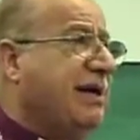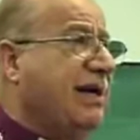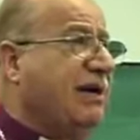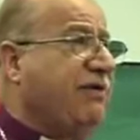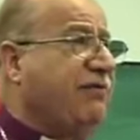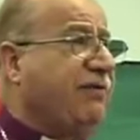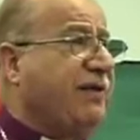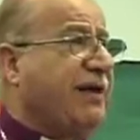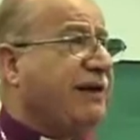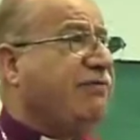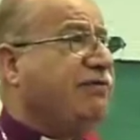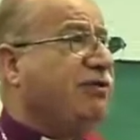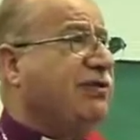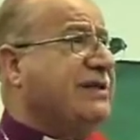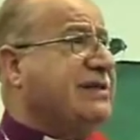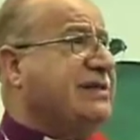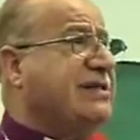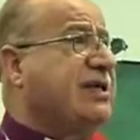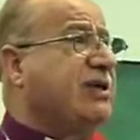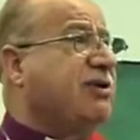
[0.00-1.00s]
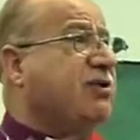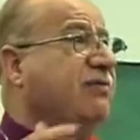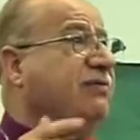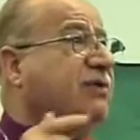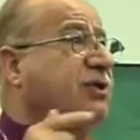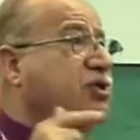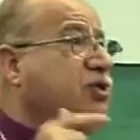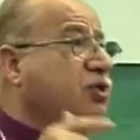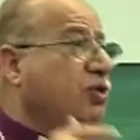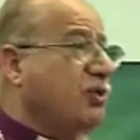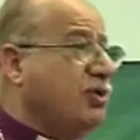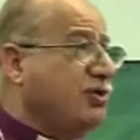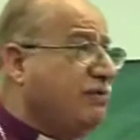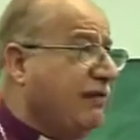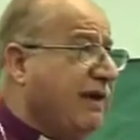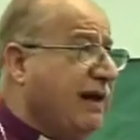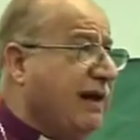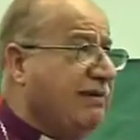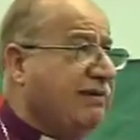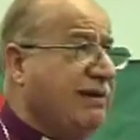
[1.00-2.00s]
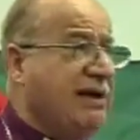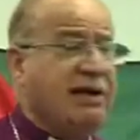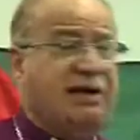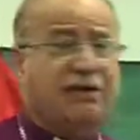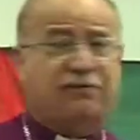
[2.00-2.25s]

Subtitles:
if not for the sake of the Jewish faith,